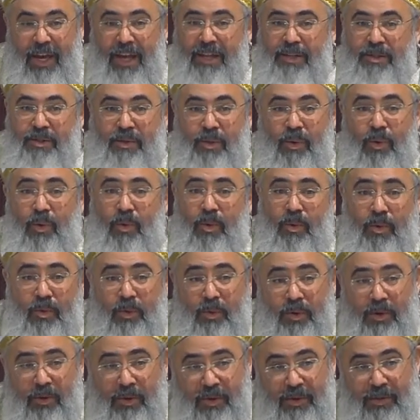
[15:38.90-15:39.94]
the whole
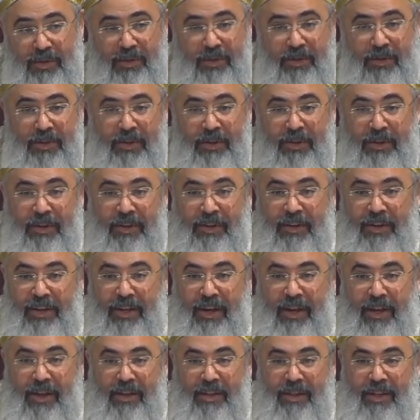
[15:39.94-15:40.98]
world?" Uh,
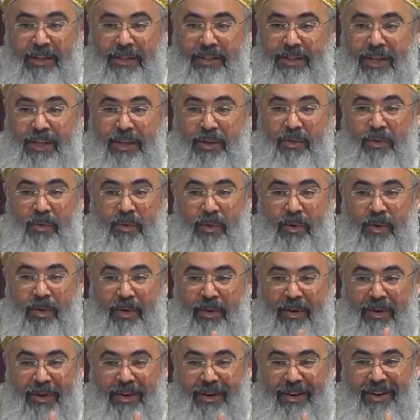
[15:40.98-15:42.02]
let's say you were
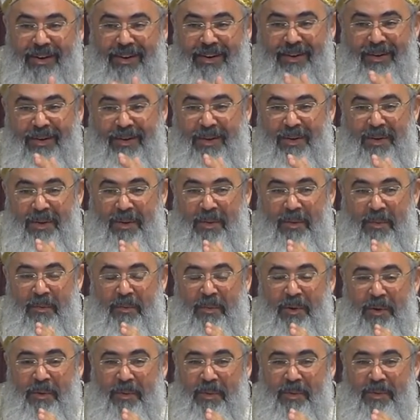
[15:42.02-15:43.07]
uh, ri-
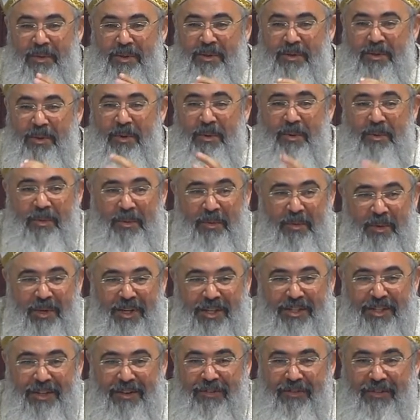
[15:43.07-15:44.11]
so rich
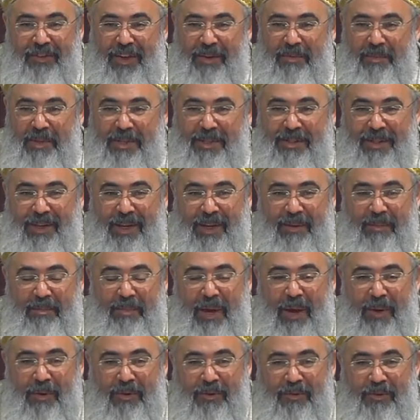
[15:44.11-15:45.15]
and famous and
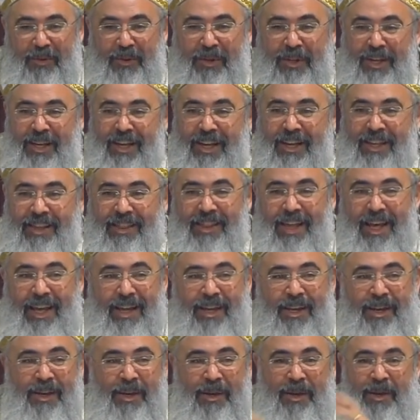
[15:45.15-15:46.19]
powerful that
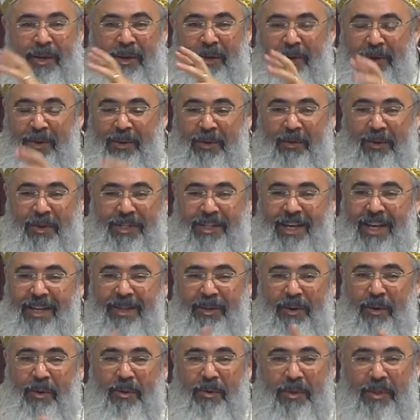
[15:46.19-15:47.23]
you attained the
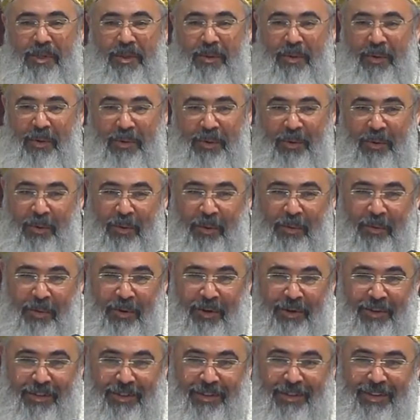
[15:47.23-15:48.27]
whole the whole
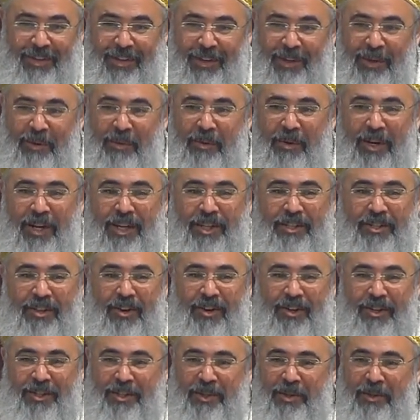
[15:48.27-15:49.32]
world. You were in
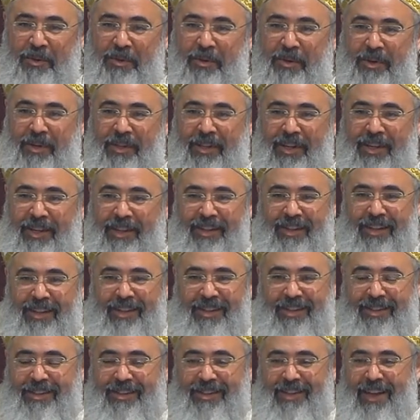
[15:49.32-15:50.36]
charge. You were the, the,
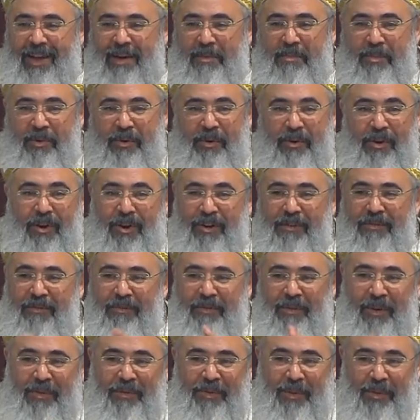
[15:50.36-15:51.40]
the emperor of,
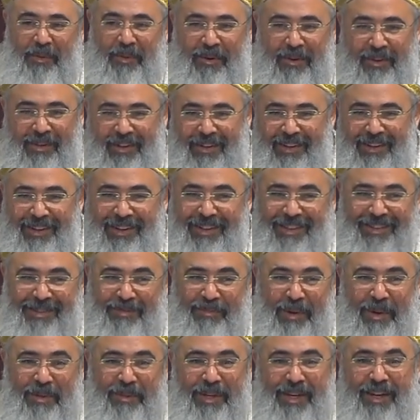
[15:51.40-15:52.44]
of the world. Uh, it's
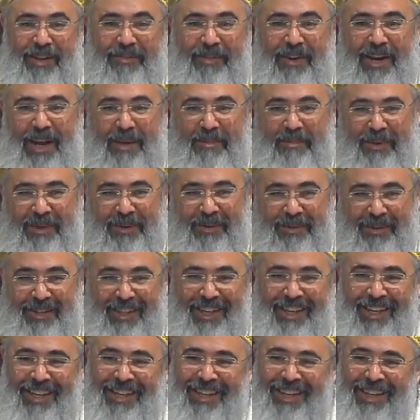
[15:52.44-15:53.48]
probably never happened really,
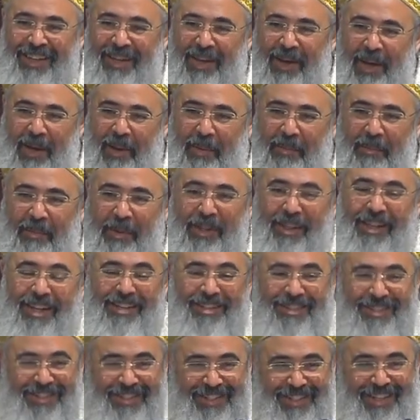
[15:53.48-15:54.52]
um, but let's
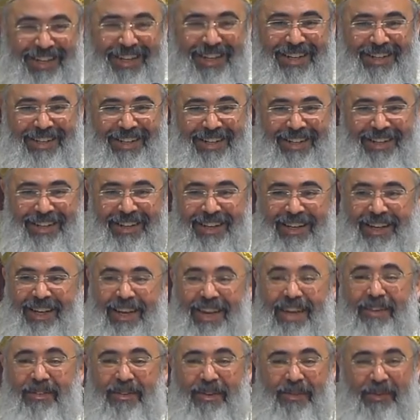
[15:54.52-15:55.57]
just say it did.
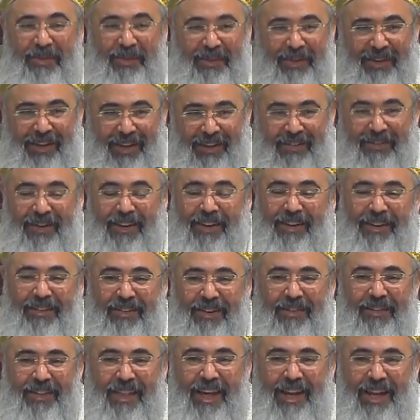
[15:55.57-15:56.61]
Even if you if even if
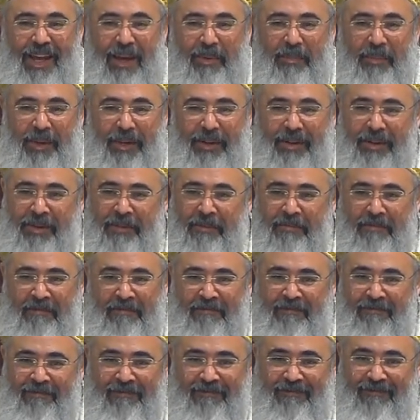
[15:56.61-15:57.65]
that happened,
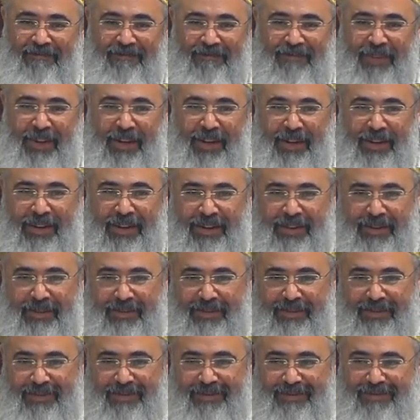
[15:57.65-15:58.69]
uh,
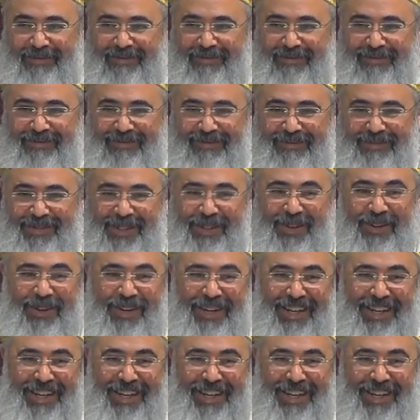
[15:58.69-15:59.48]
sorry,